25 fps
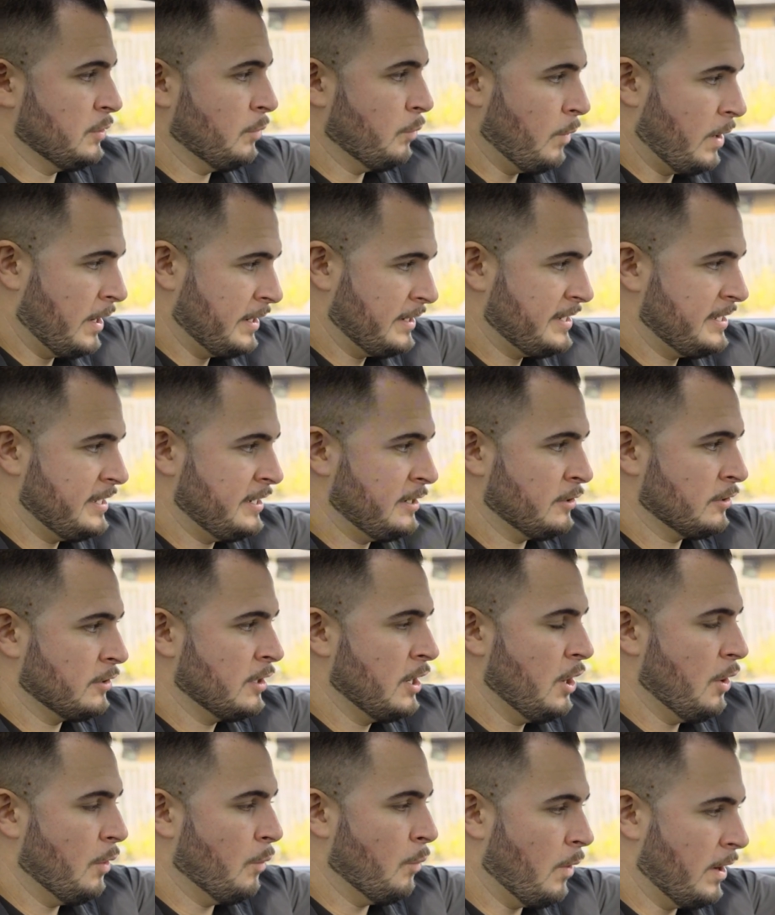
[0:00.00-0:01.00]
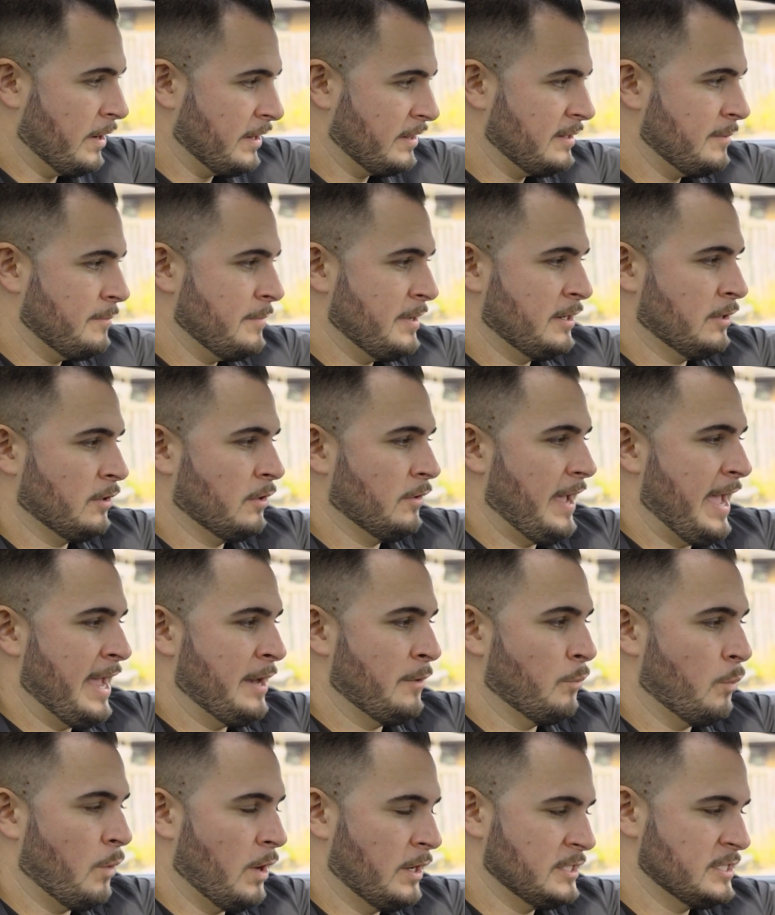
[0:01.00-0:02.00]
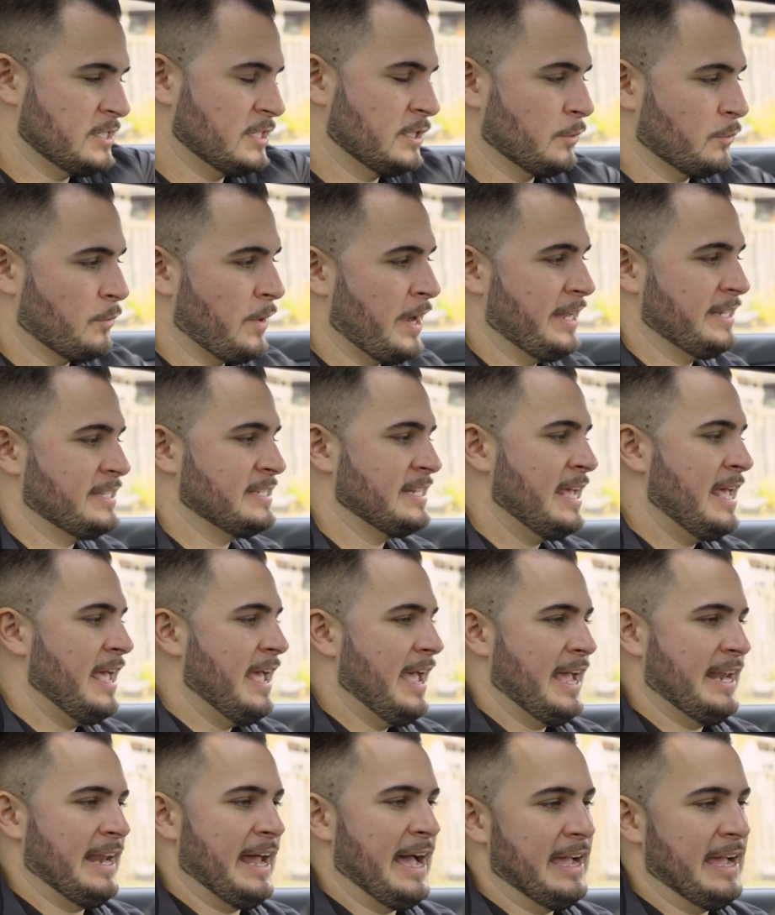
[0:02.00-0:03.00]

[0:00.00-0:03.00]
So one here, one in the middle, and one to the right. And